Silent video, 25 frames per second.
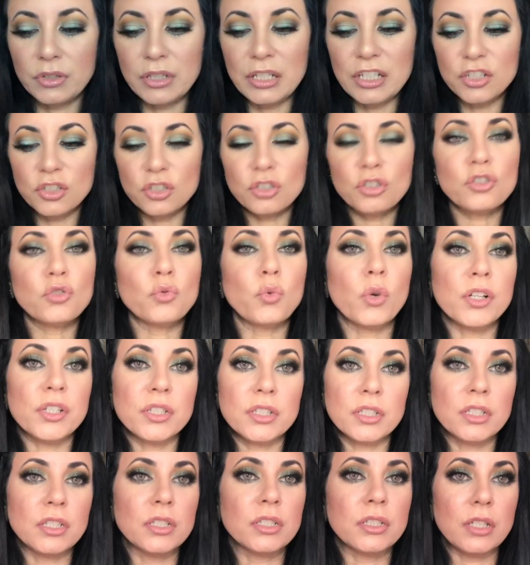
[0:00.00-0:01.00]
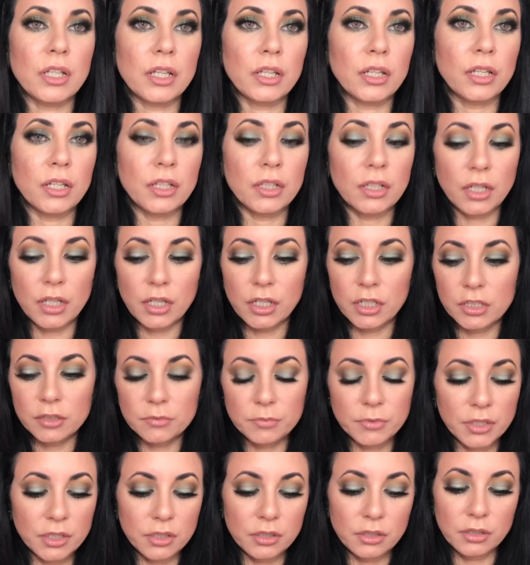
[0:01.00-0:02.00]
Let's just swatch this again, guys,
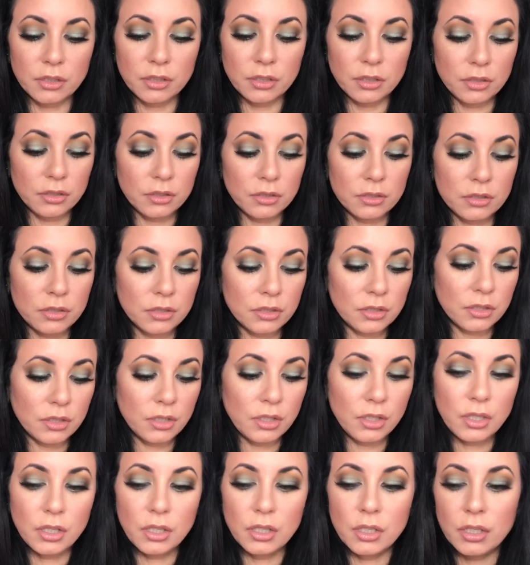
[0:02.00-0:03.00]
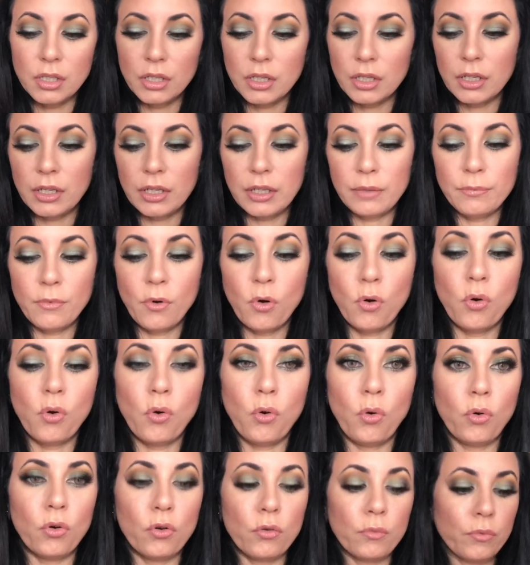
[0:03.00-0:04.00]
because I am
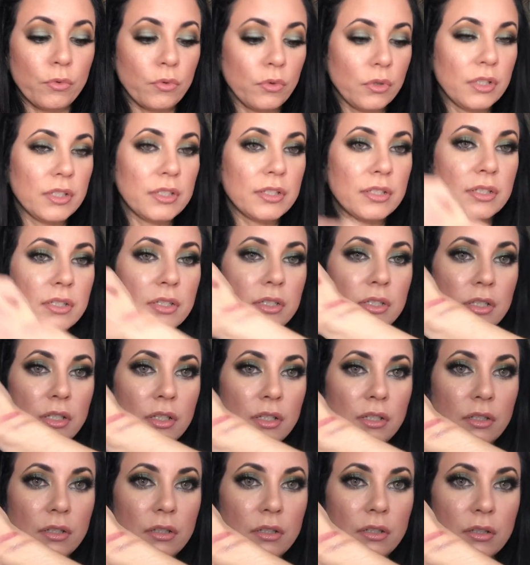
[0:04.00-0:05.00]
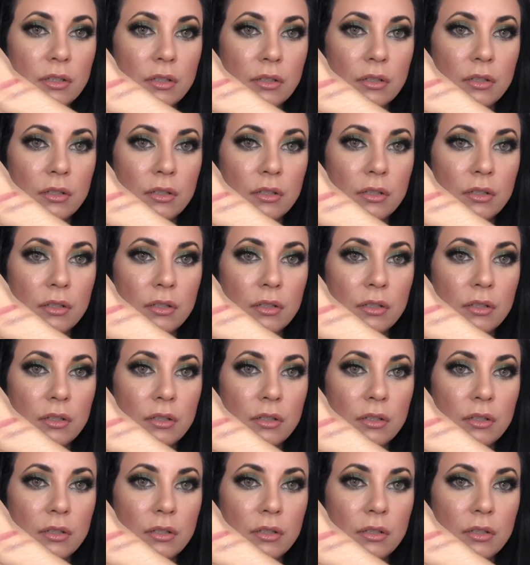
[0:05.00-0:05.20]
horrible. Let's see.